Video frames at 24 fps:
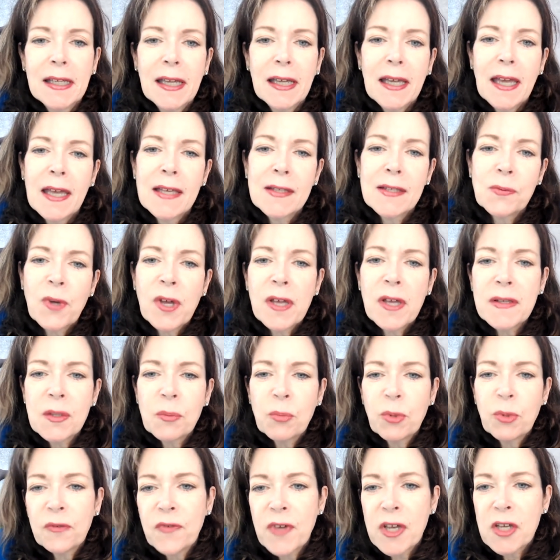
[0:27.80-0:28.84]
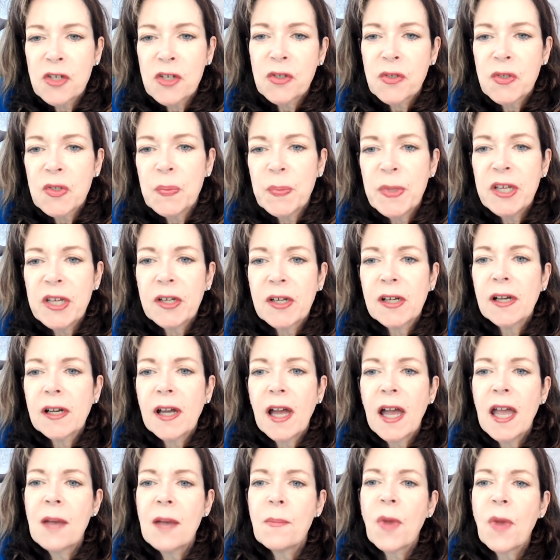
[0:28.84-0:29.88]
As well as a professional speaker,
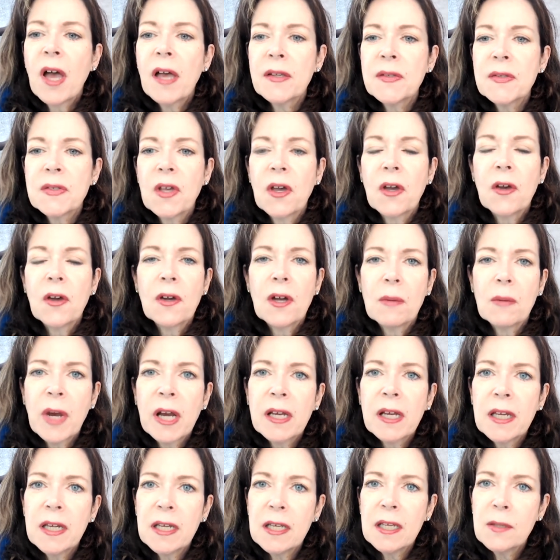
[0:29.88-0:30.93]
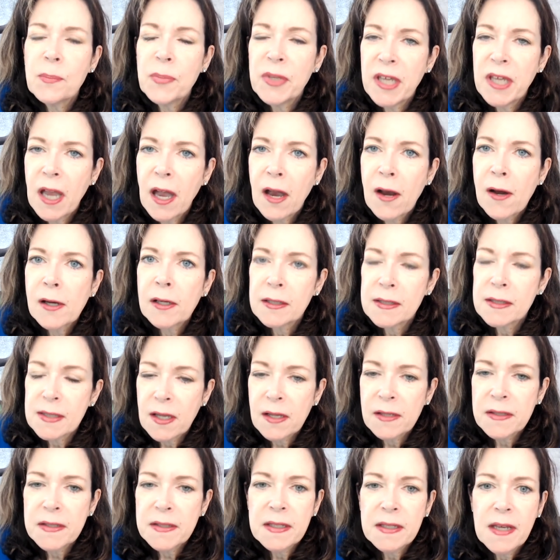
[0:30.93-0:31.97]
I am also a marketing and PR
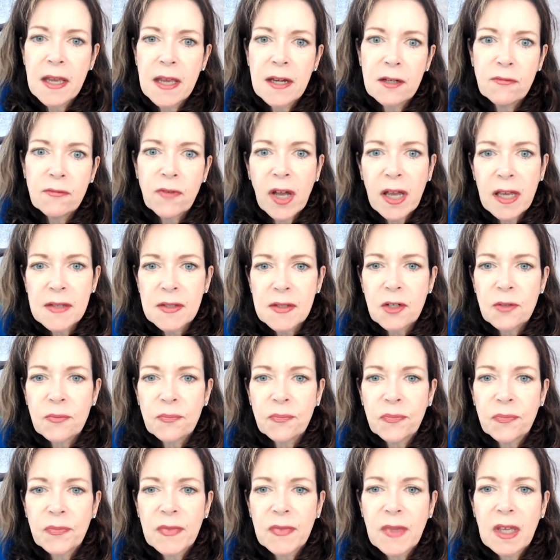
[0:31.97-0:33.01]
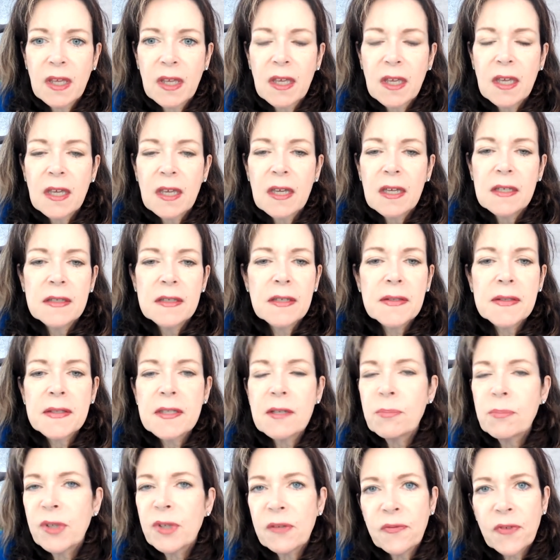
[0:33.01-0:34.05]
consultant and advisor. To
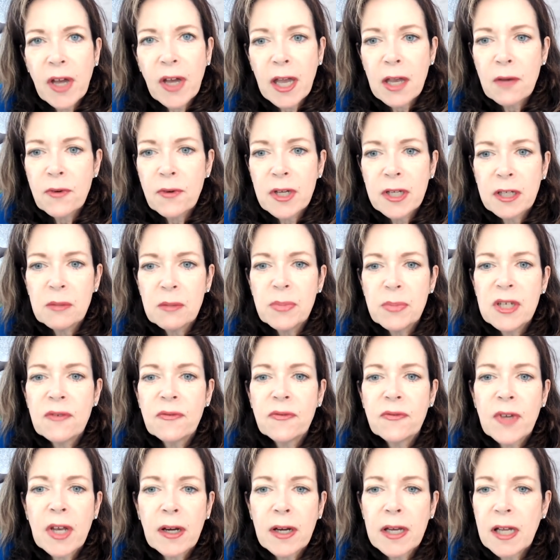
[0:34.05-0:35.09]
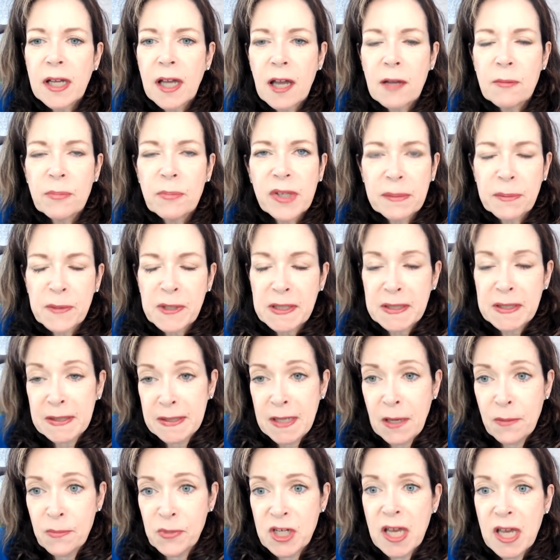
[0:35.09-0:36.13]
simplify what can be a very complex
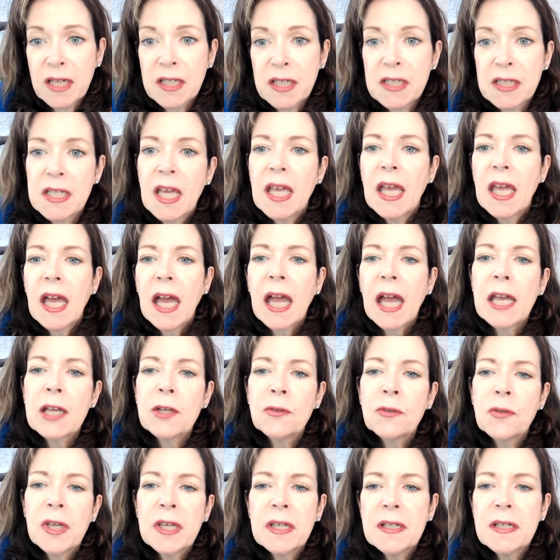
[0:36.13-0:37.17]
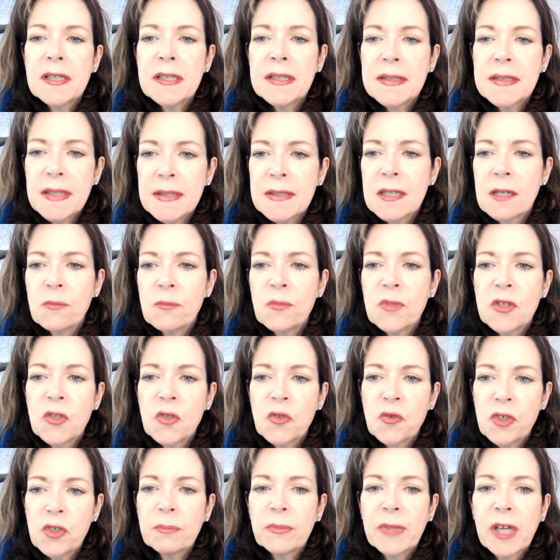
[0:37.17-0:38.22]
subject, I created a system to
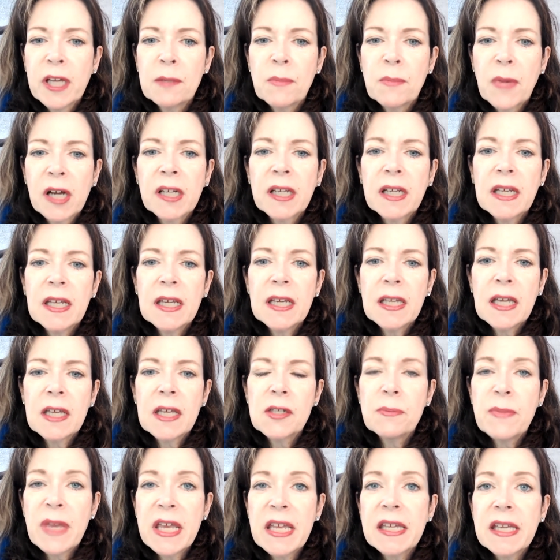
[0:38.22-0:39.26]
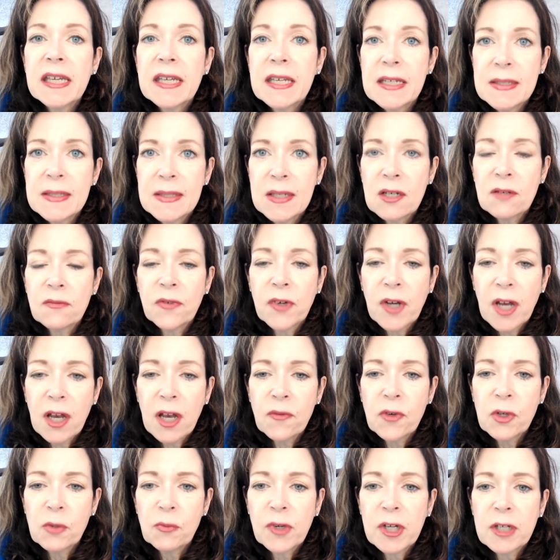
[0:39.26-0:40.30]
streamline marketing and to make it easier for
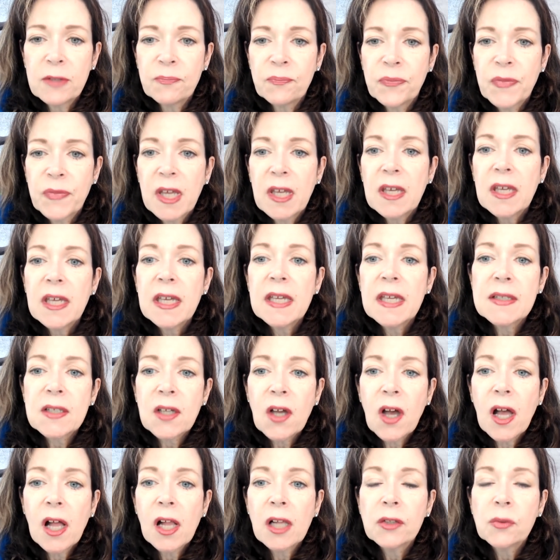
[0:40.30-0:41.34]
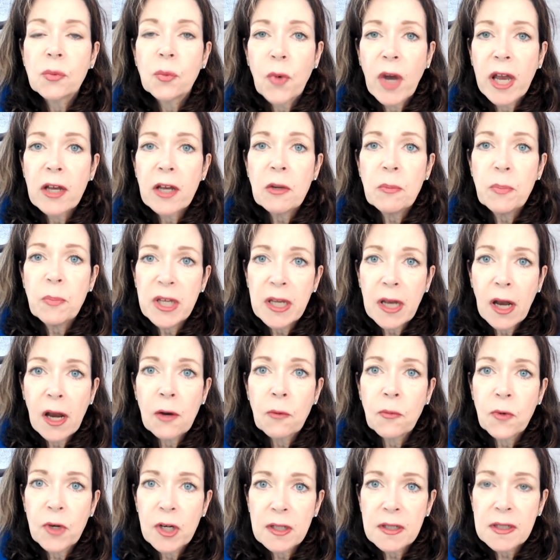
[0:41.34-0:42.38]
everyone. It's called Wired PR
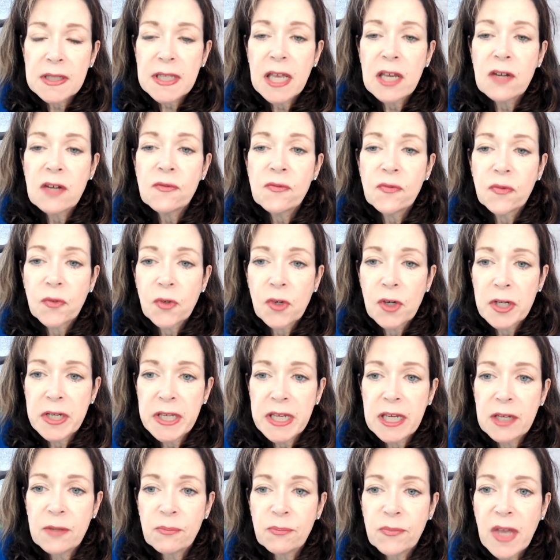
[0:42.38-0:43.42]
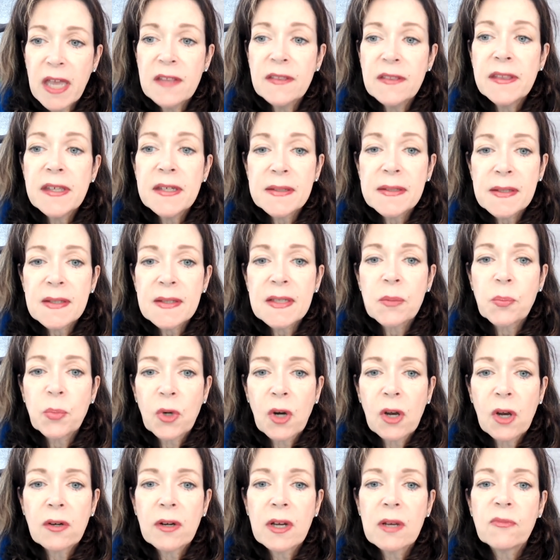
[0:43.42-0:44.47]
Works in 4D. And this is a
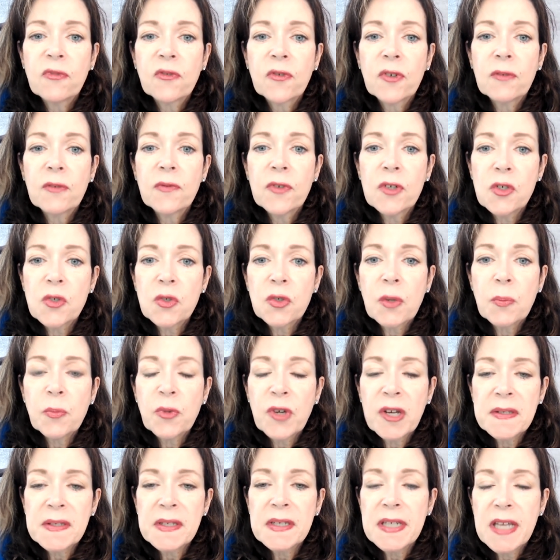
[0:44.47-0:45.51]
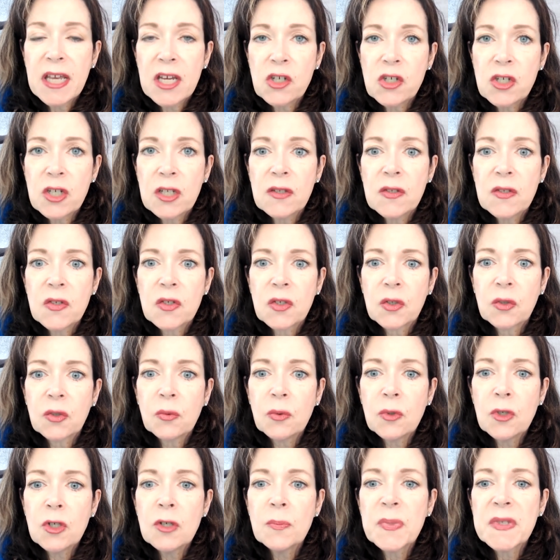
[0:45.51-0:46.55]
program for virtual presentations to
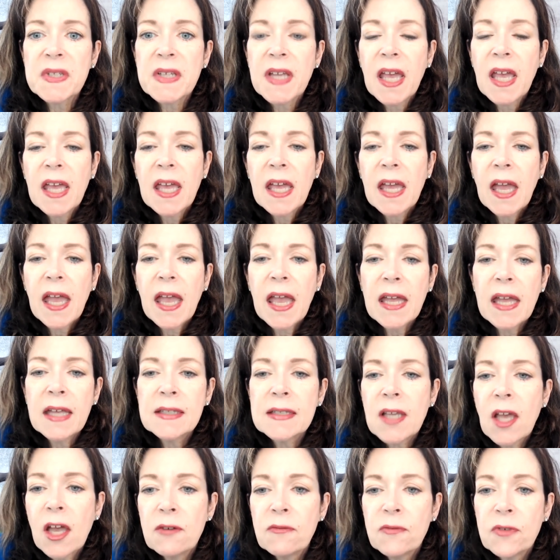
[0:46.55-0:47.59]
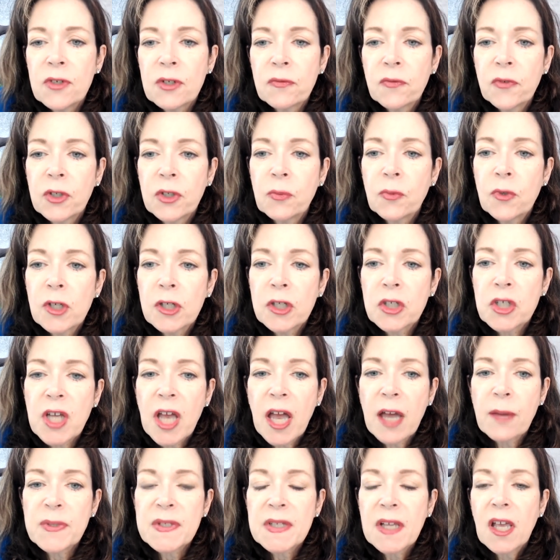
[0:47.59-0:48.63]
groups, hands on fear free
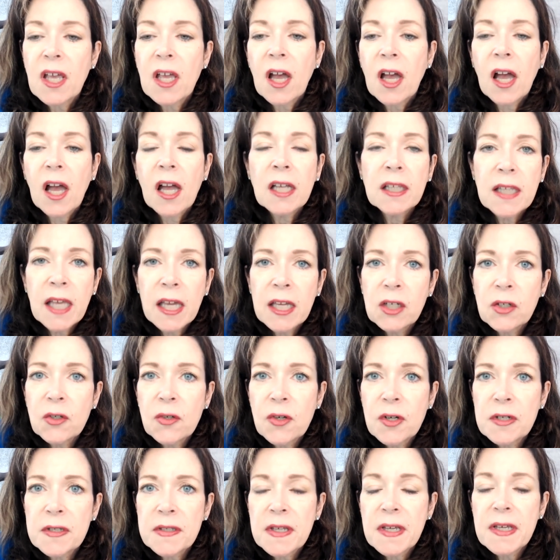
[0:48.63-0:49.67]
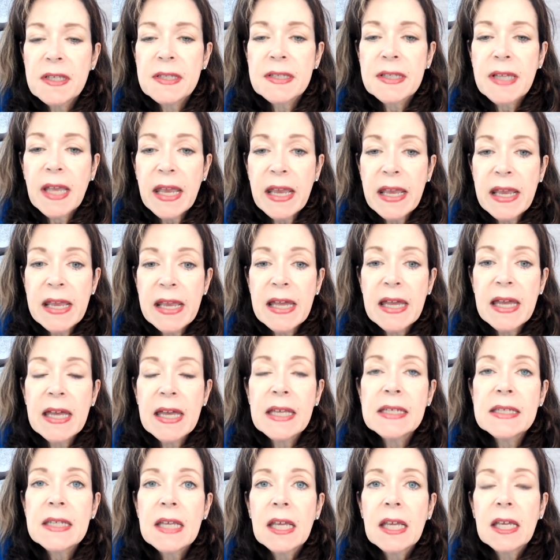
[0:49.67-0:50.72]
workshops, online courses,
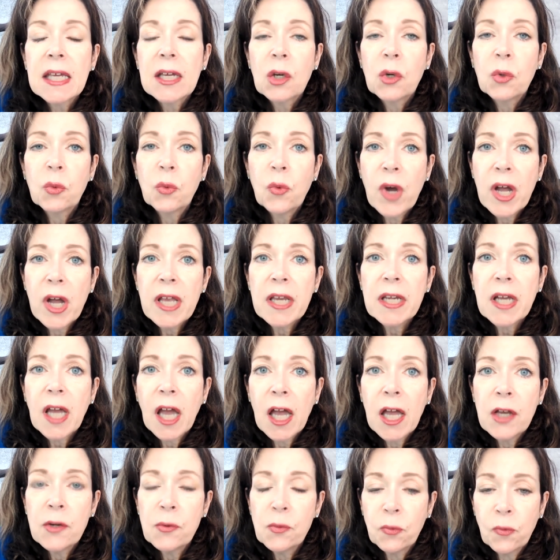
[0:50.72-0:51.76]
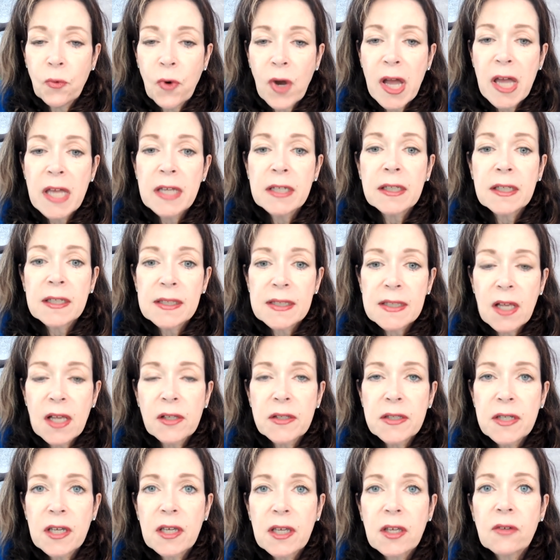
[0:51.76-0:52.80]
and one on one
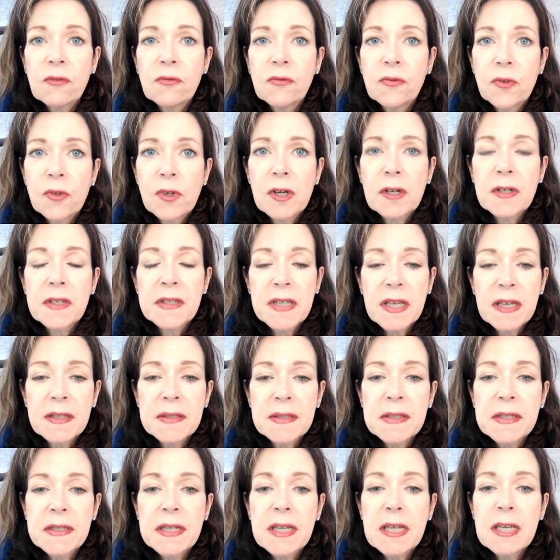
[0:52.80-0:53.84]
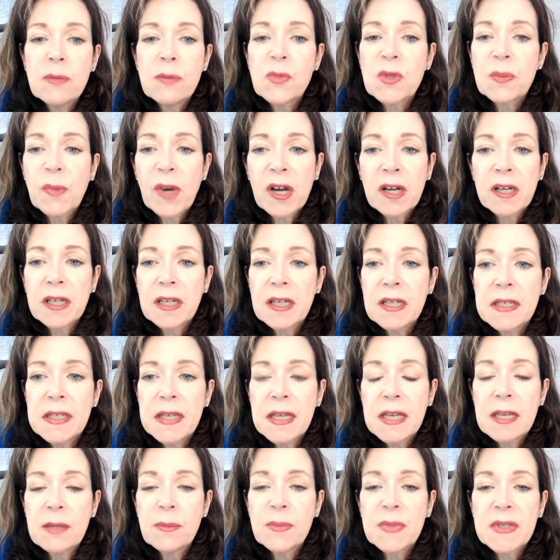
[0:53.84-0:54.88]
consulting for sales teams, marketing
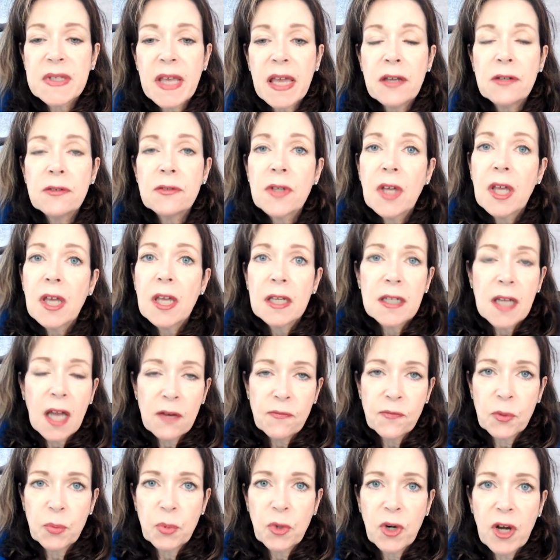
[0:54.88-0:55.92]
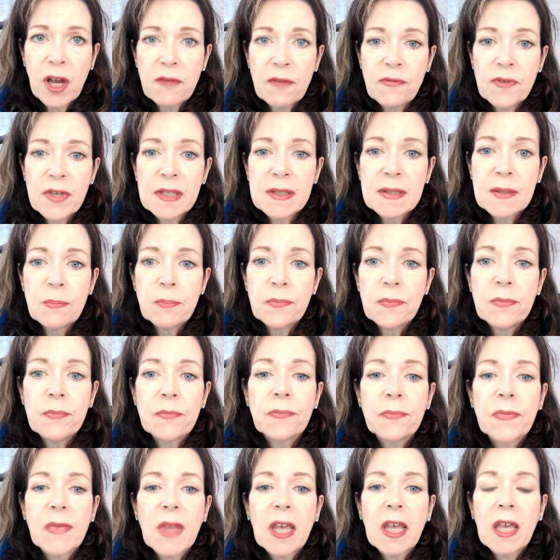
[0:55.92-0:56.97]
teams, and not for profits.
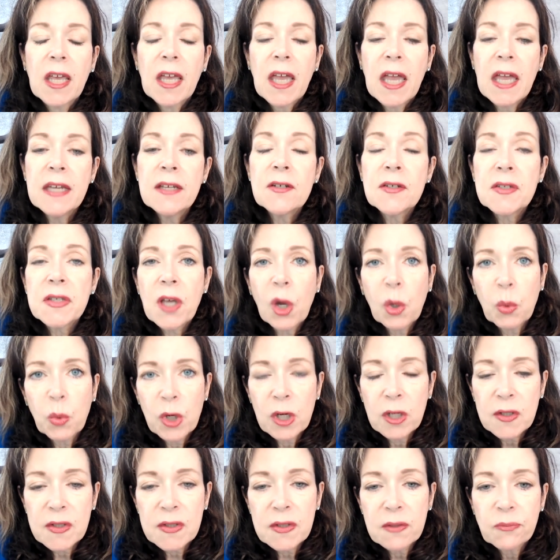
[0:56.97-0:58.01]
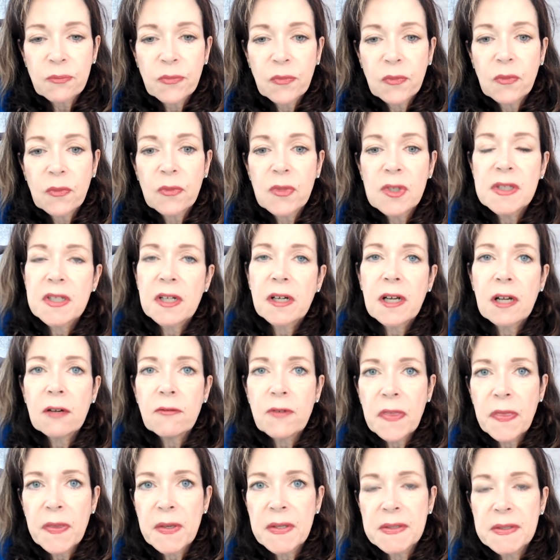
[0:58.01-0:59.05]
And here's how it works we start out
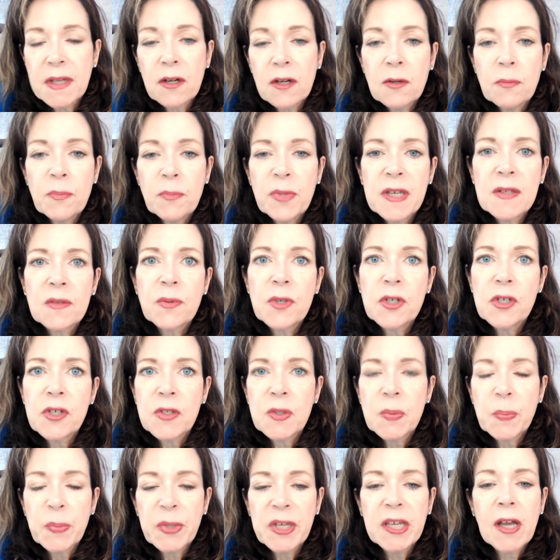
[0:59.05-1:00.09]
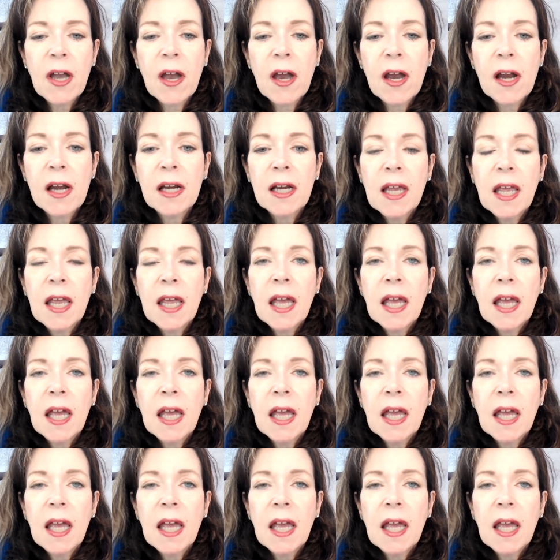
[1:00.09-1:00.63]
with the centerpiece, which is PR.